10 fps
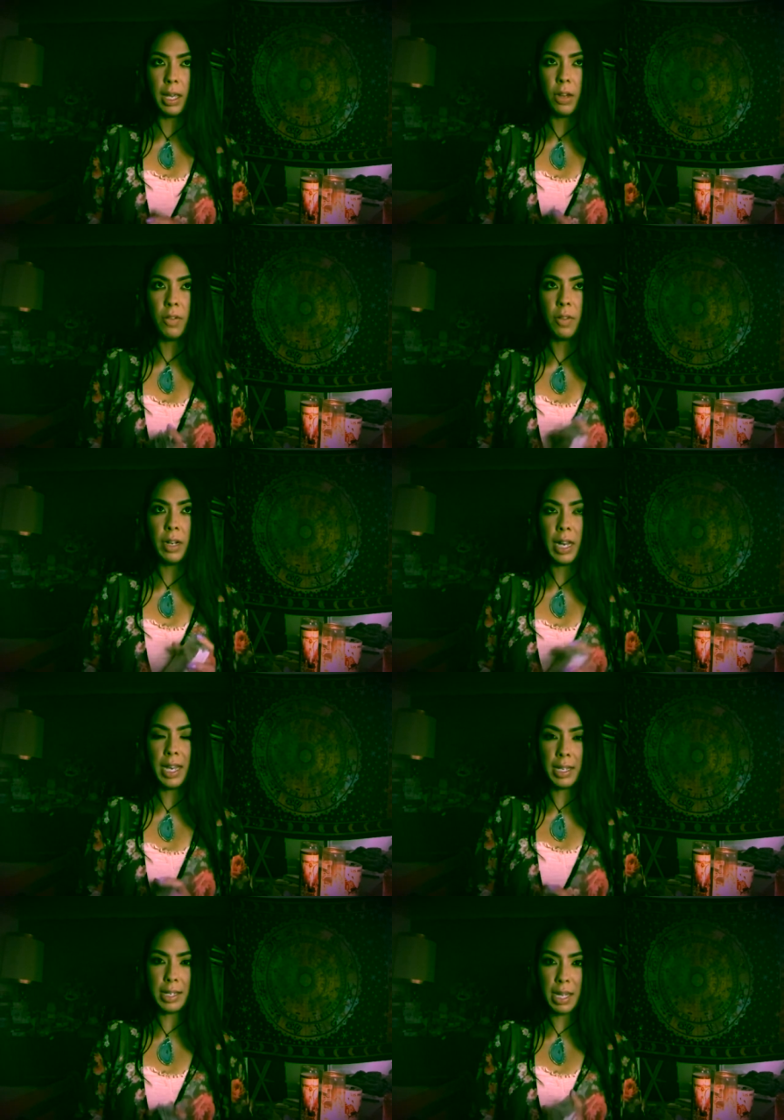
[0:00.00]
you're very
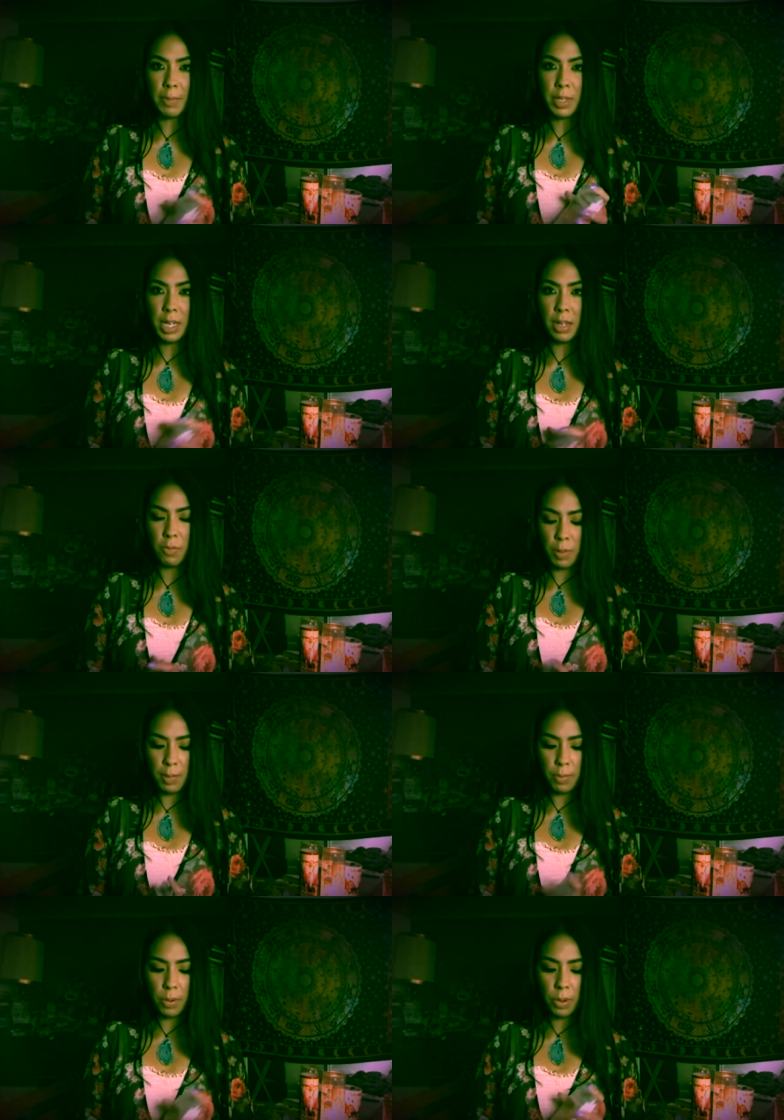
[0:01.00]
accepting of
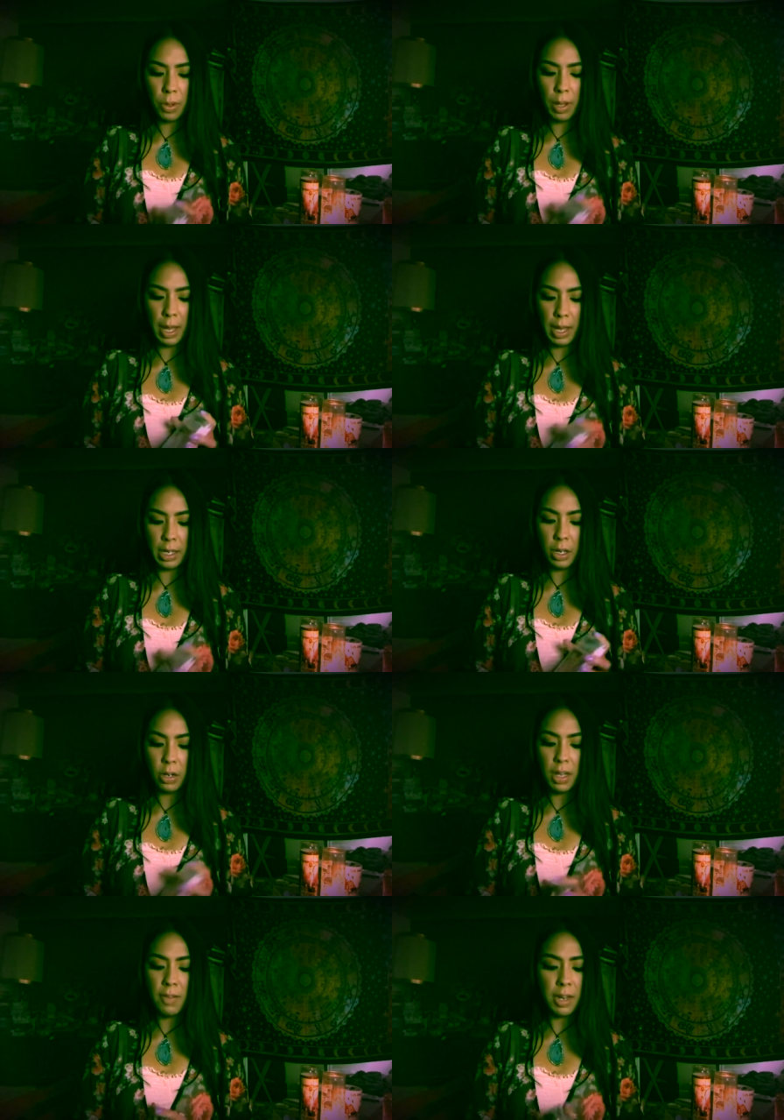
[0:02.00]
people and
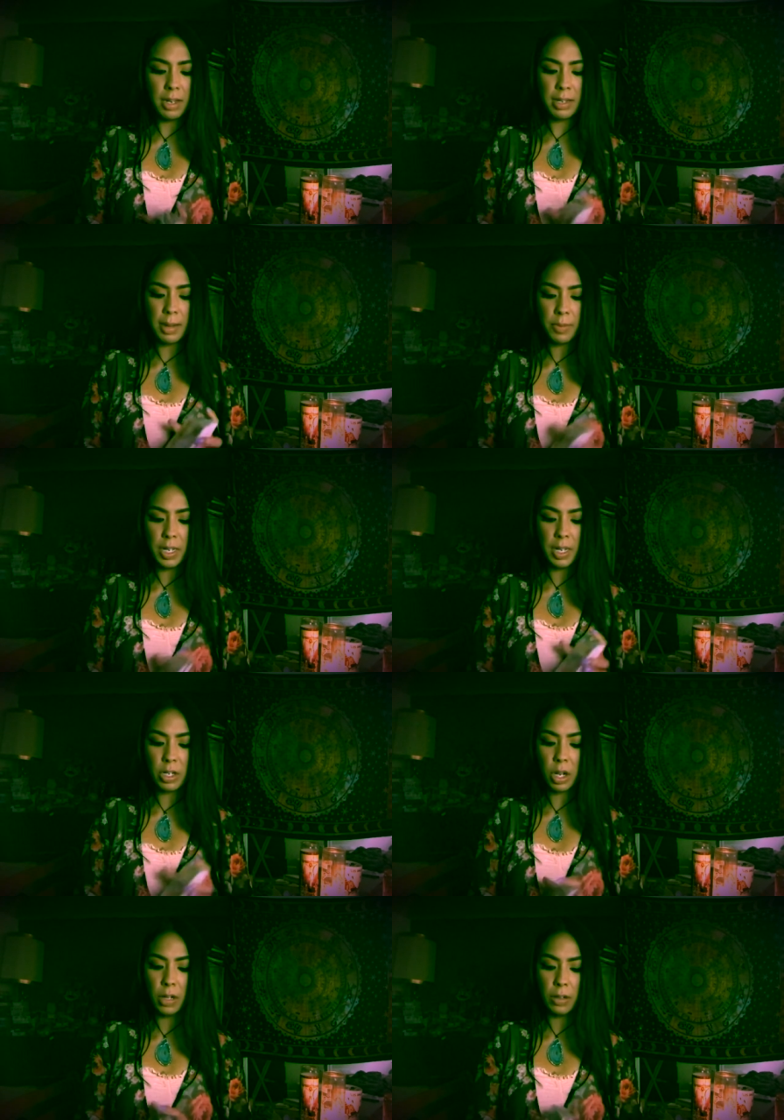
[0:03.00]
you're even accepting
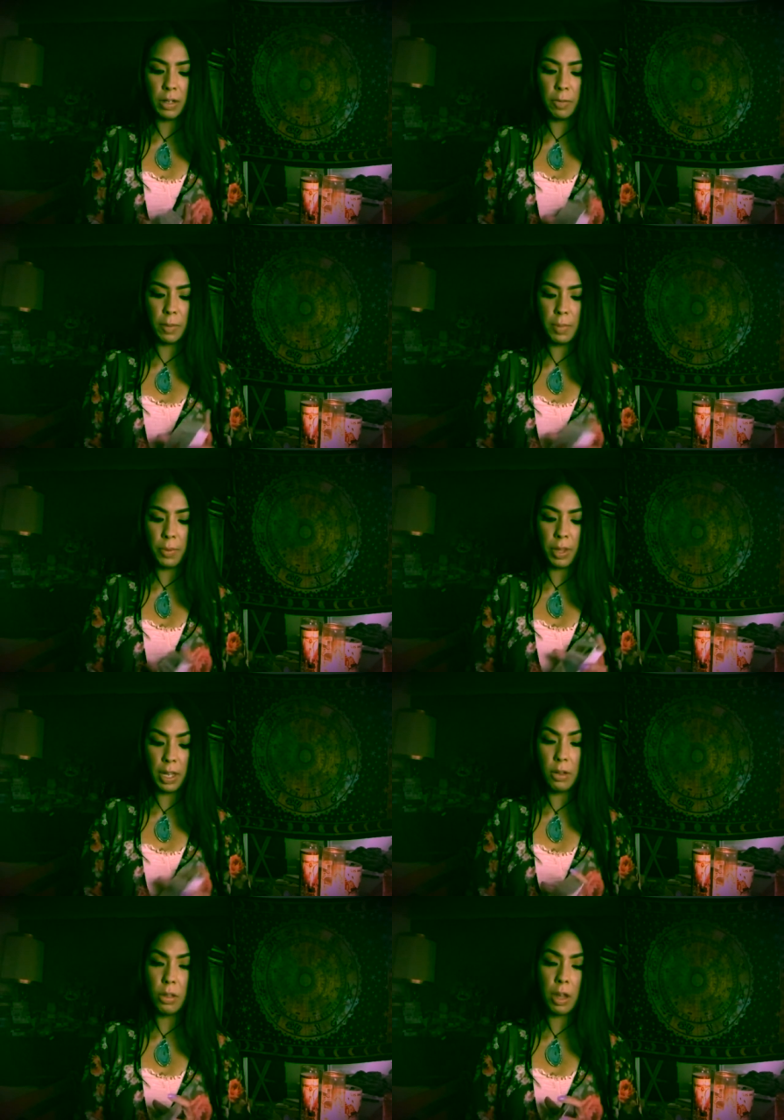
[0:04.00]
and tolerant of people
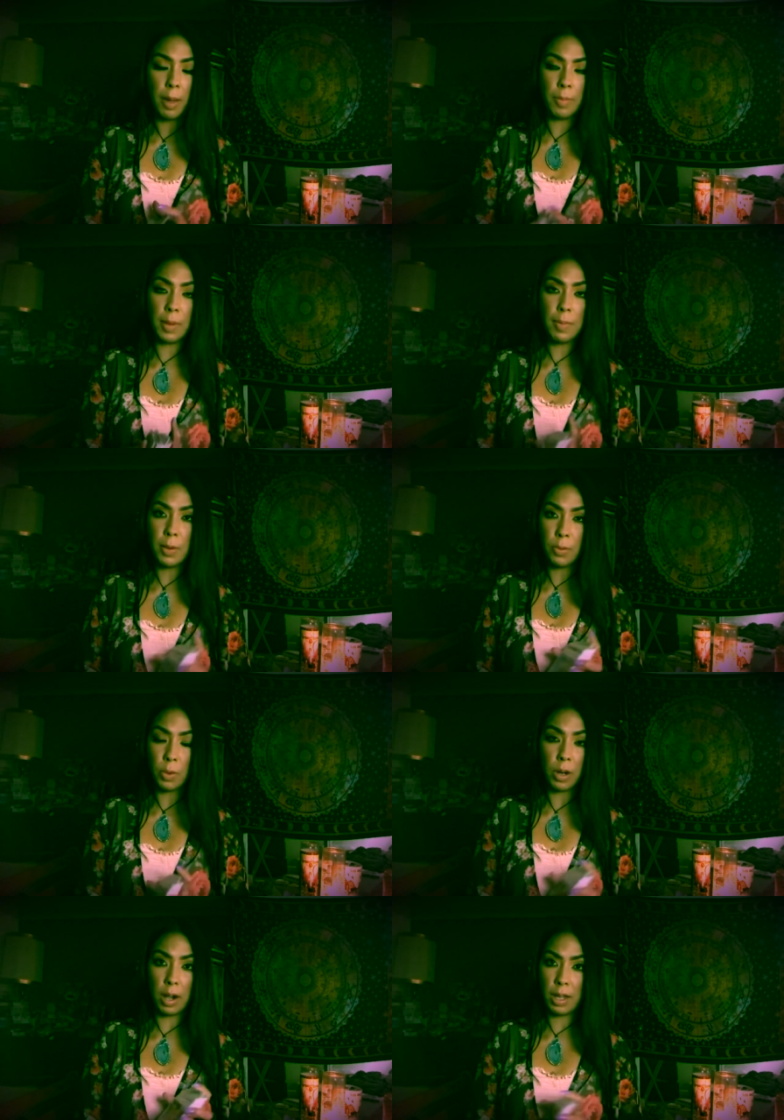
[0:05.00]
that you thought maybe
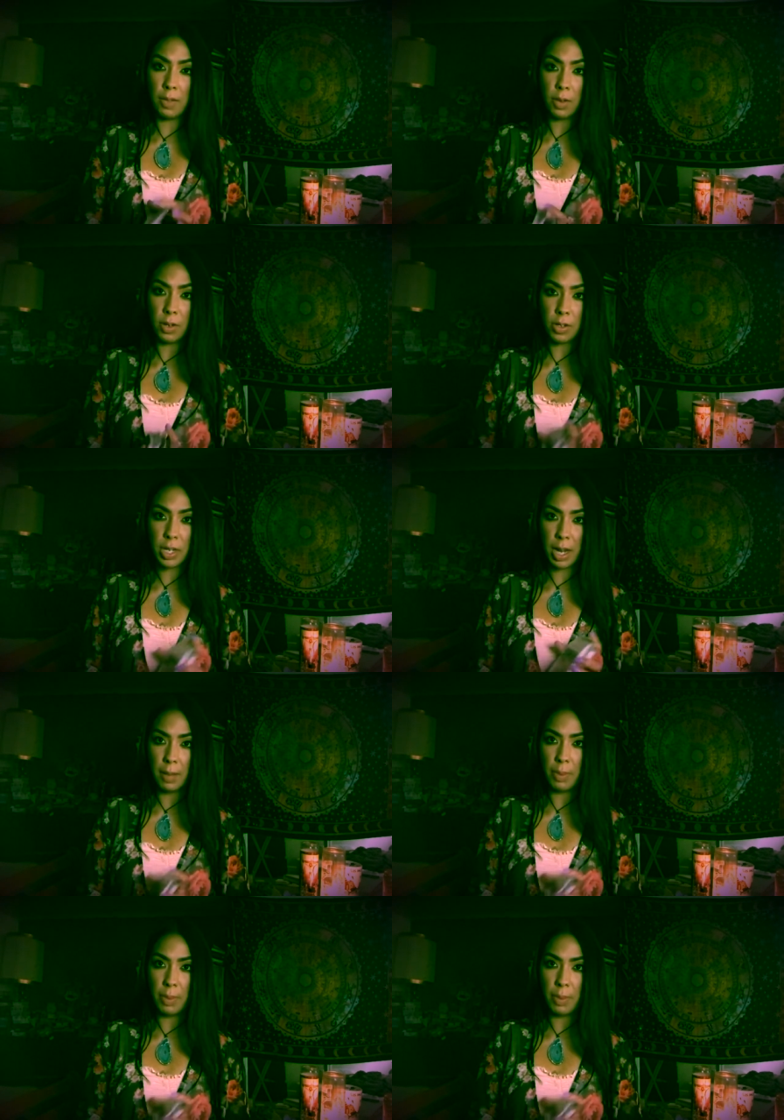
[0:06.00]
were not even your type.